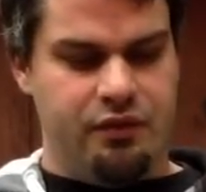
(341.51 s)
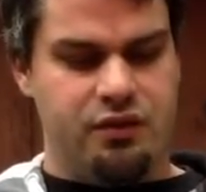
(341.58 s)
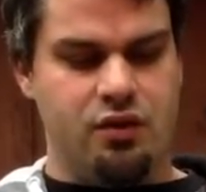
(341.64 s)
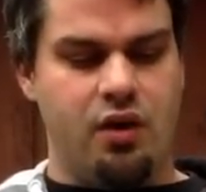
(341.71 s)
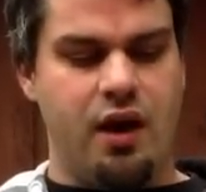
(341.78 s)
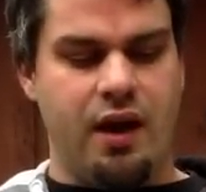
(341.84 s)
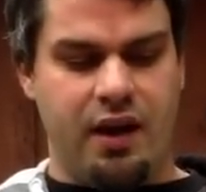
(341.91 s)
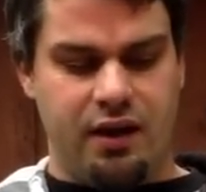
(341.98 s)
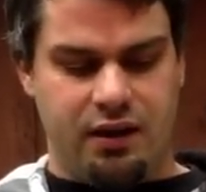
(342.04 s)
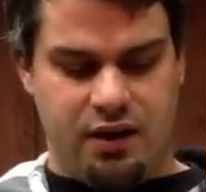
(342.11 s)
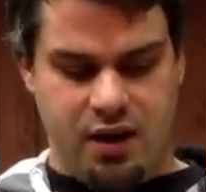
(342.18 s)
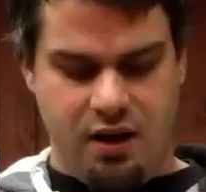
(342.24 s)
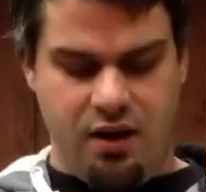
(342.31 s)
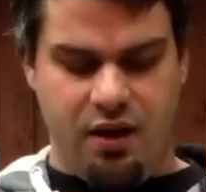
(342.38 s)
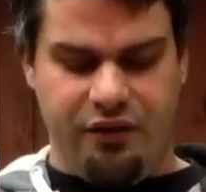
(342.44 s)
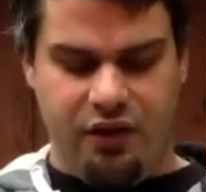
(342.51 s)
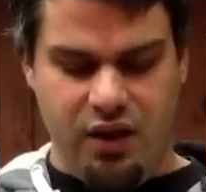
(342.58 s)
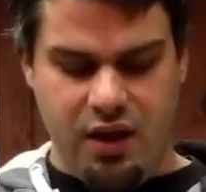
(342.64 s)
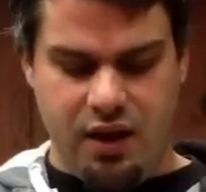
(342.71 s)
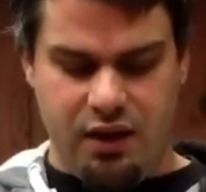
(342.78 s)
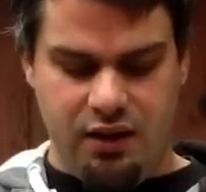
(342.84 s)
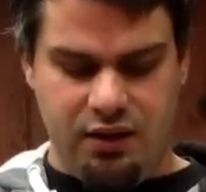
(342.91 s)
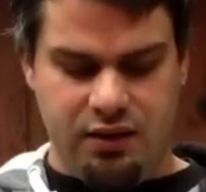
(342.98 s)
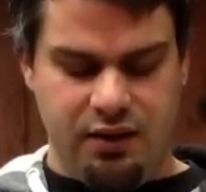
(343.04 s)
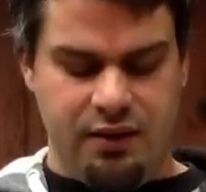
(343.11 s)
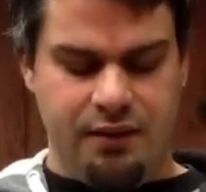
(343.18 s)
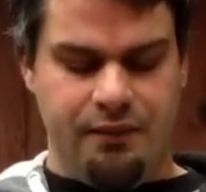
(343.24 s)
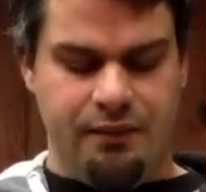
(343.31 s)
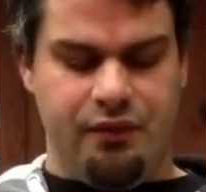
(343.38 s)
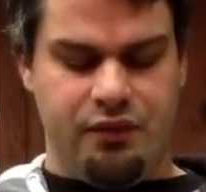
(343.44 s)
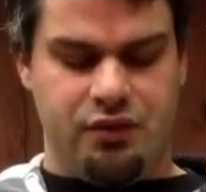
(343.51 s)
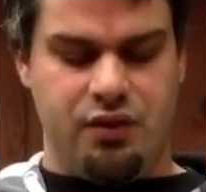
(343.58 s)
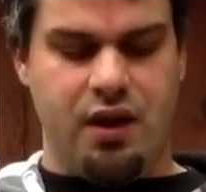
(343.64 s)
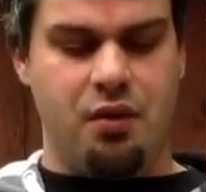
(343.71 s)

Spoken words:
So I had to cut off the end, so